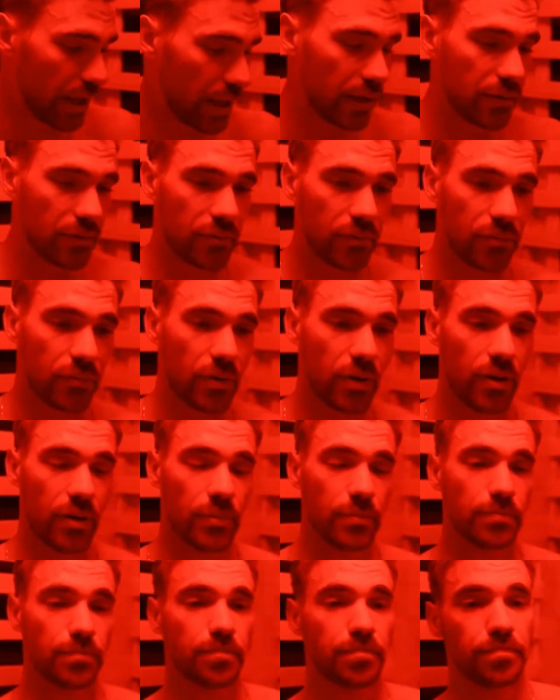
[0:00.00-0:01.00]
at it
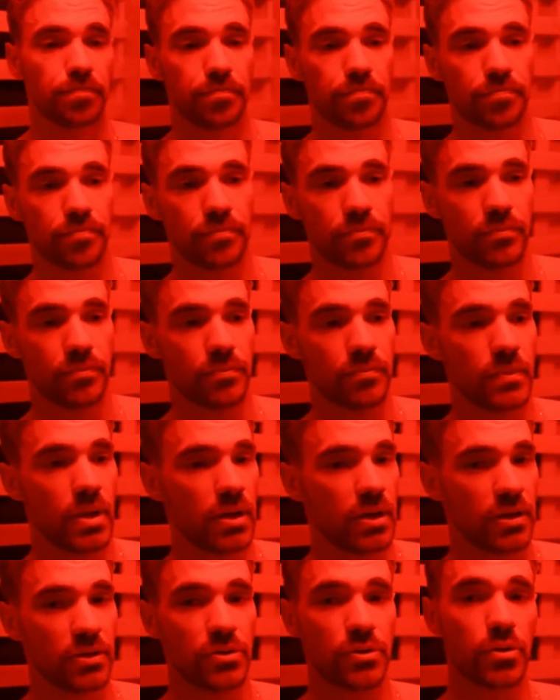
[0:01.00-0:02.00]
from a
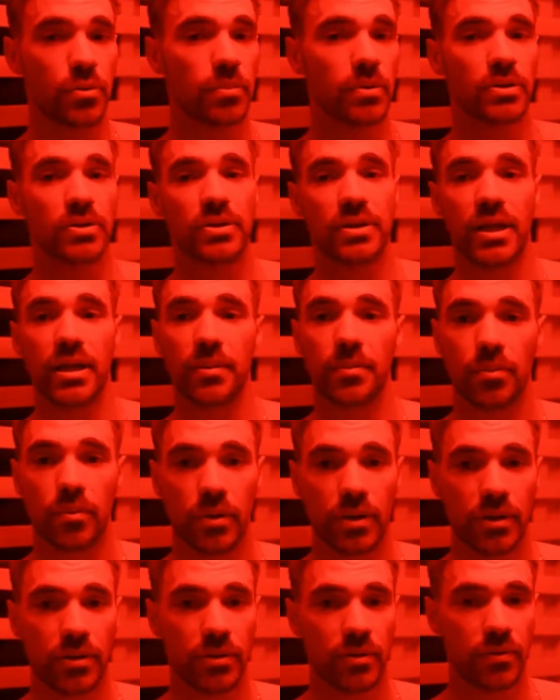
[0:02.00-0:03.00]
consumer
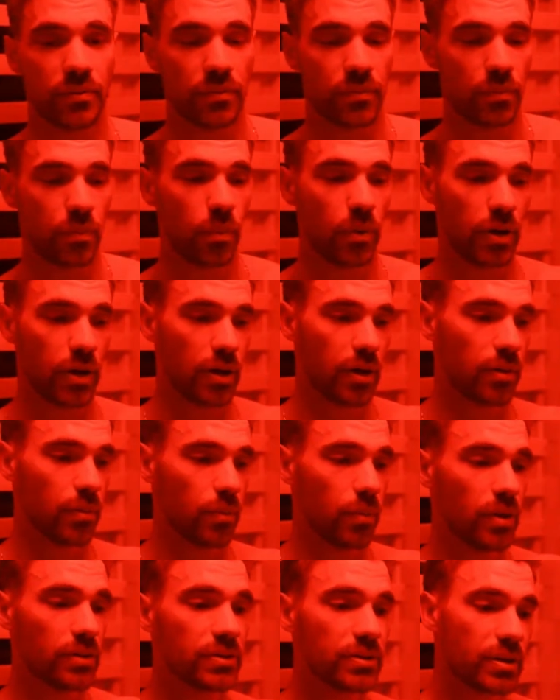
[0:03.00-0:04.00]
standpoint, where
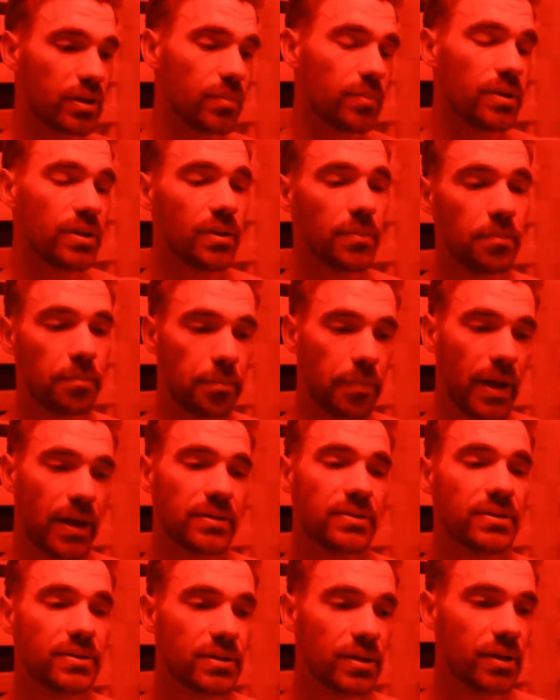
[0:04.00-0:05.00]
what's going to be the
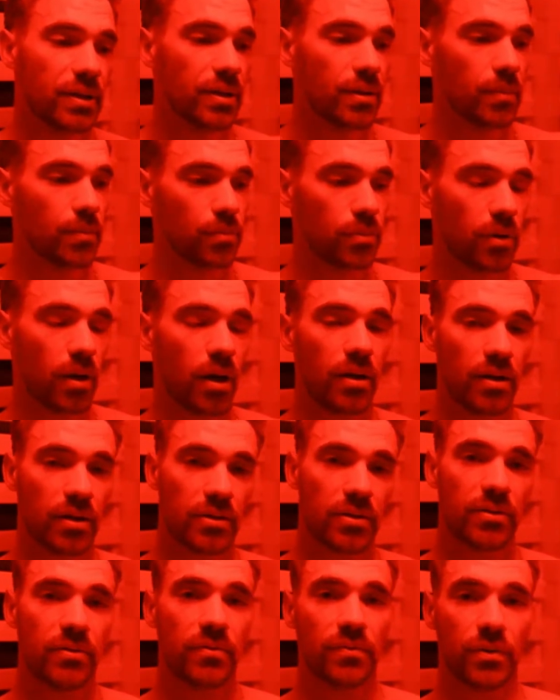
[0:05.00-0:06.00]
best
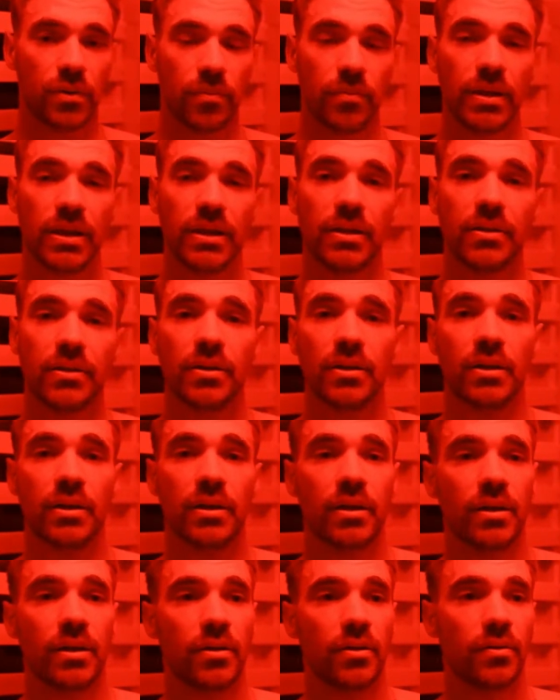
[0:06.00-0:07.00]
product for me,
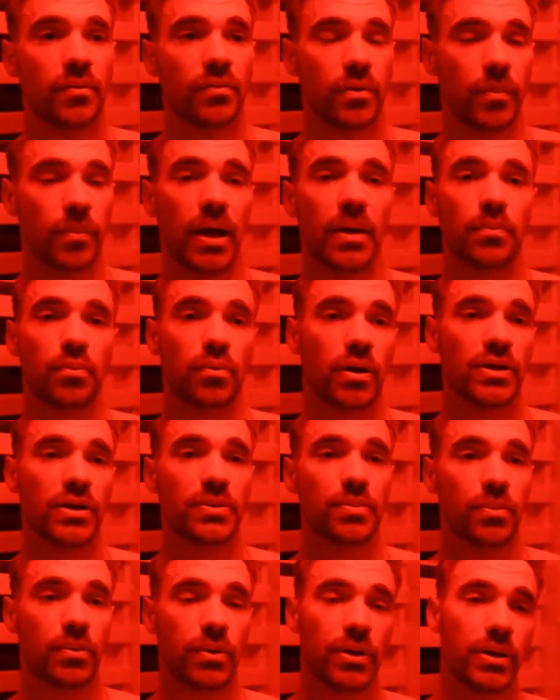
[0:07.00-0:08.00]
for my price
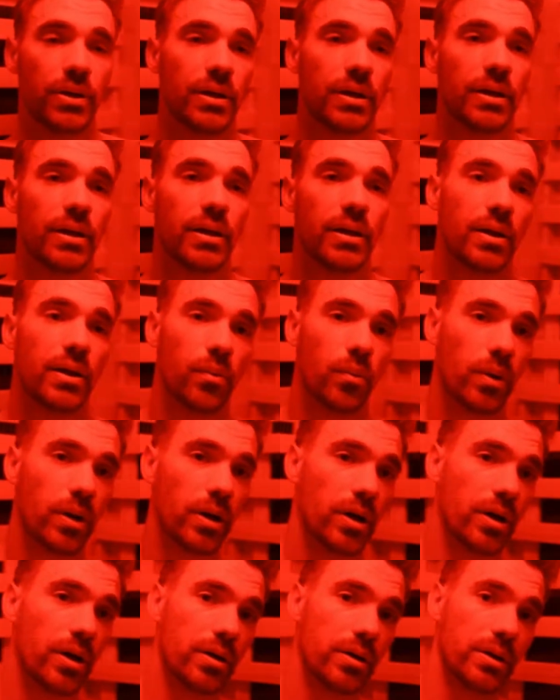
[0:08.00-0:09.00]
point,
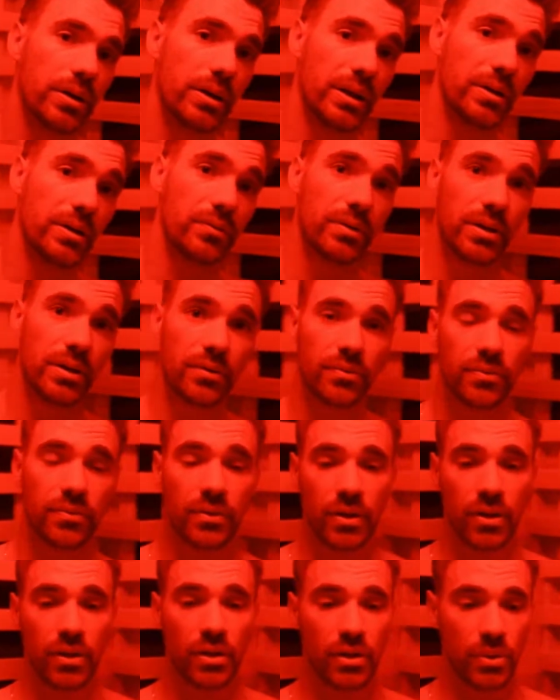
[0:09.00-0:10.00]
where even if
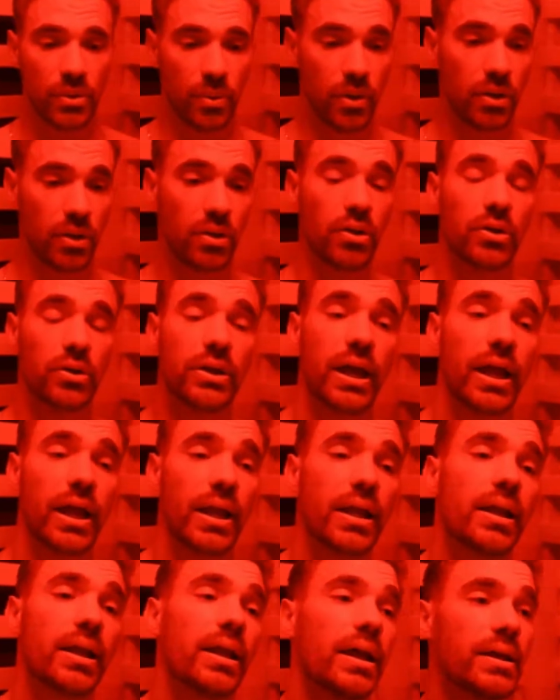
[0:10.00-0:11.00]
you want to look at
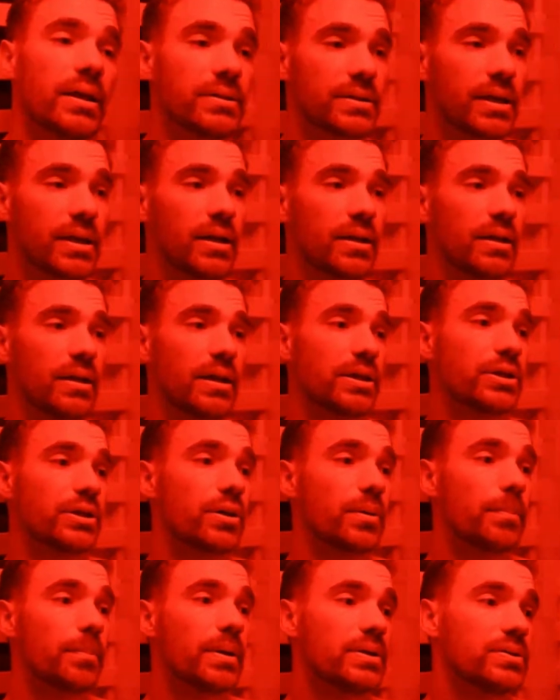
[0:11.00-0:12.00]
it as kind of like
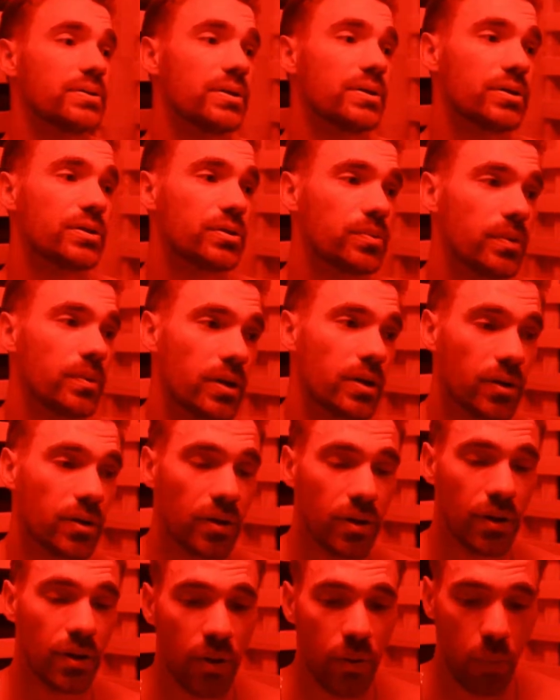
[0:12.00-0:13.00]
you're a business, where
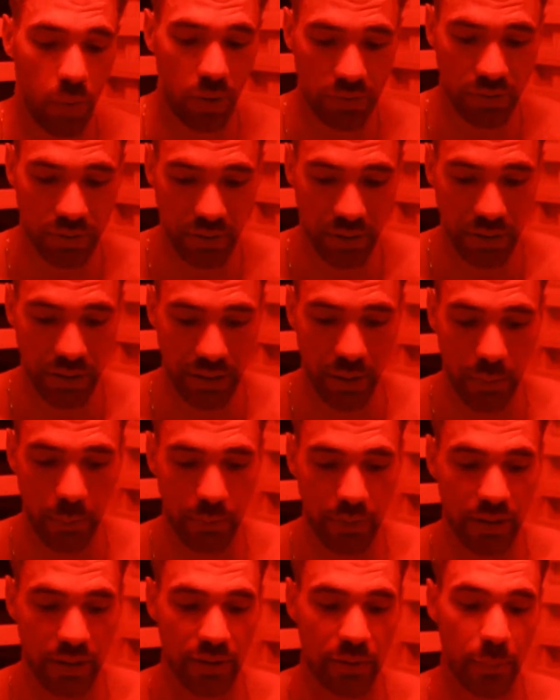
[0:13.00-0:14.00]
what's going to get
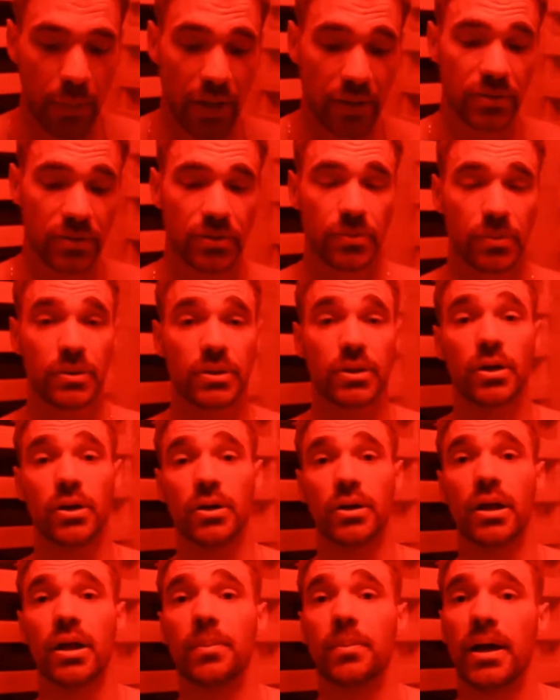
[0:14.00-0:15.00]
me the best
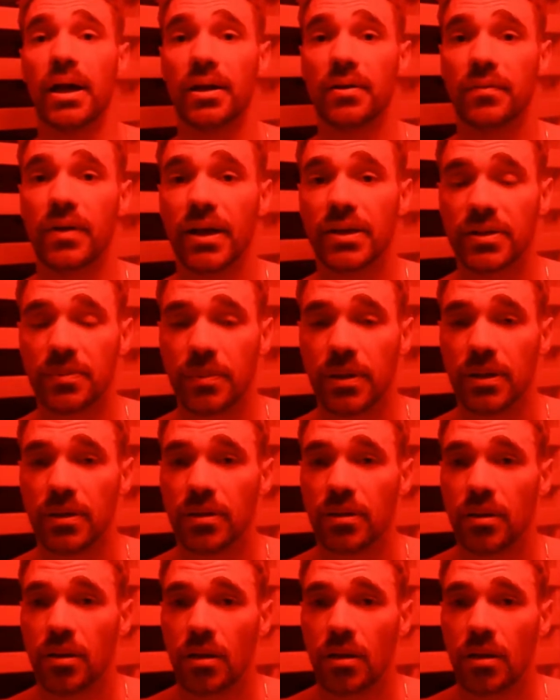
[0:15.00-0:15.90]
return on my investment,